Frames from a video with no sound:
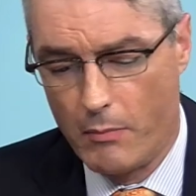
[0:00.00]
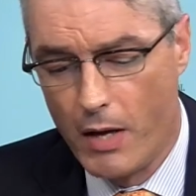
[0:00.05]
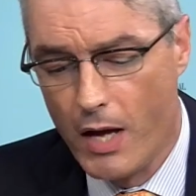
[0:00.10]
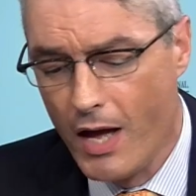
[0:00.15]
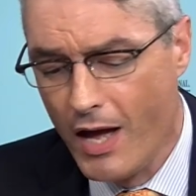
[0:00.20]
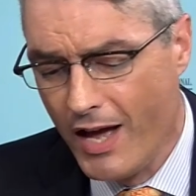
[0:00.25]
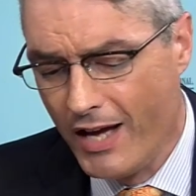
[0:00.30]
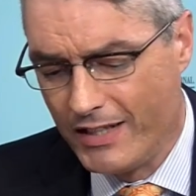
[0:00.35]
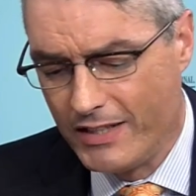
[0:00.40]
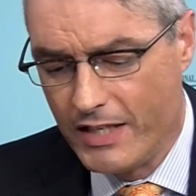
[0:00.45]
um,
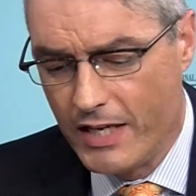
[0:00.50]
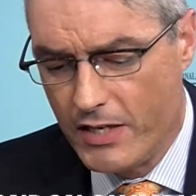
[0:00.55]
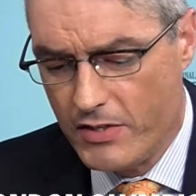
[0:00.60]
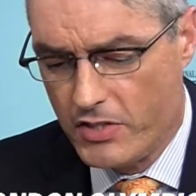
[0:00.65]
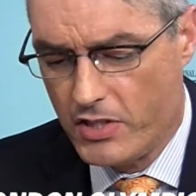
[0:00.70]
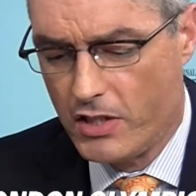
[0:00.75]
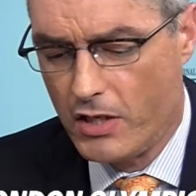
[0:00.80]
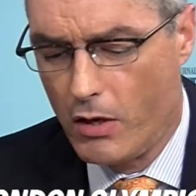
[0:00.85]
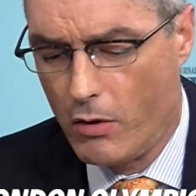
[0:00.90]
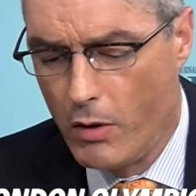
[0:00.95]

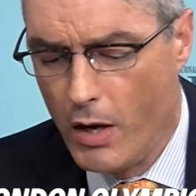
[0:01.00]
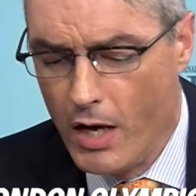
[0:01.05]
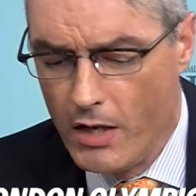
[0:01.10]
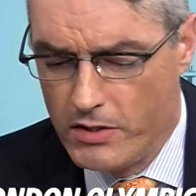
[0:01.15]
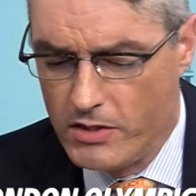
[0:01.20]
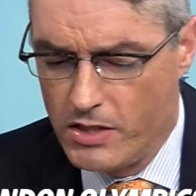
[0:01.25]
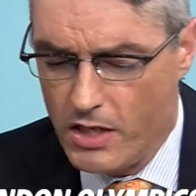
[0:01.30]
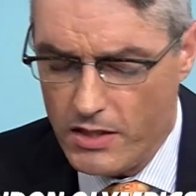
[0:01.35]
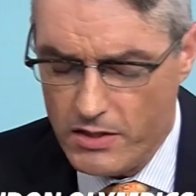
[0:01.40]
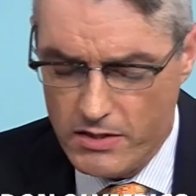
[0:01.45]
years ago.
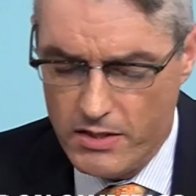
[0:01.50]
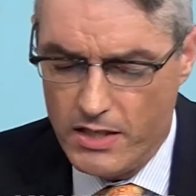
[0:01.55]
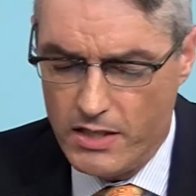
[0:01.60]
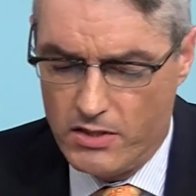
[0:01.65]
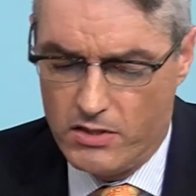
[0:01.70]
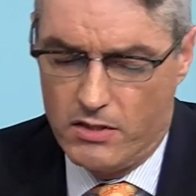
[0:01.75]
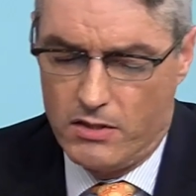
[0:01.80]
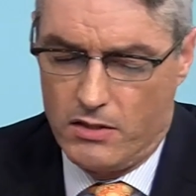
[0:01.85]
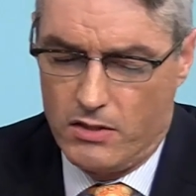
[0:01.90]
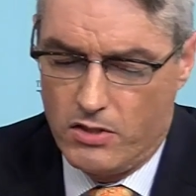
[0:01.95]
Does
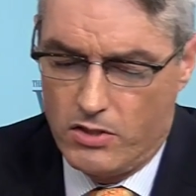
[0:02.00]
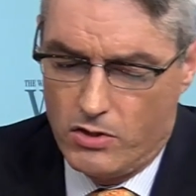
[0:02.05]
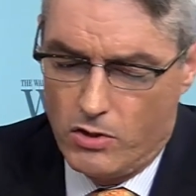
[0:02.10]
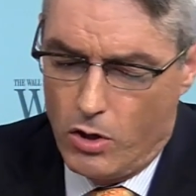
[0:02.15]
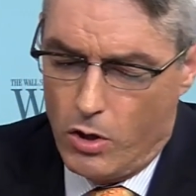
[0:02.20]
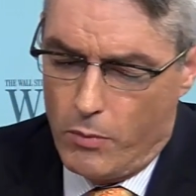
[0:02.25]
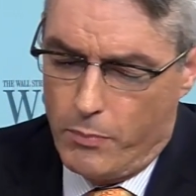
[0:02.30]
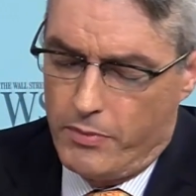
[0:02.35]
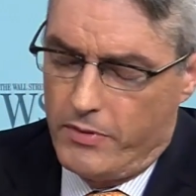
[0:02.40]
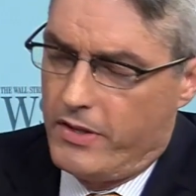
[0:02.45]
this
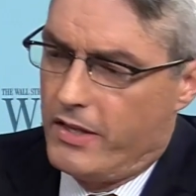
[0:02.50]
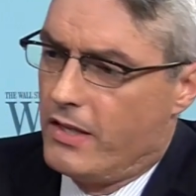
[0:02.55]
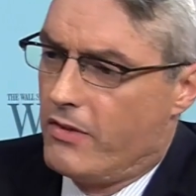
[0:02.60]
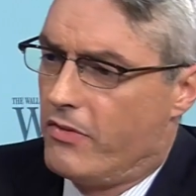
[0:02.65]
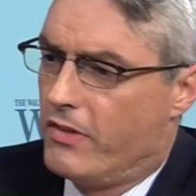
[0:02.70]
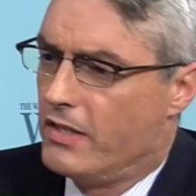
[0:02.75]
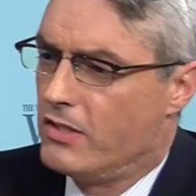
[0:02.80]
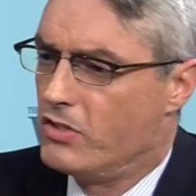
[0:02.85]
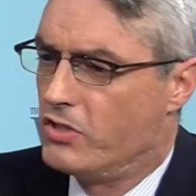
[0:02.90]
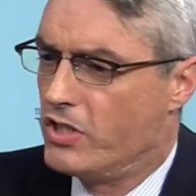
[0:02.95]
stop the the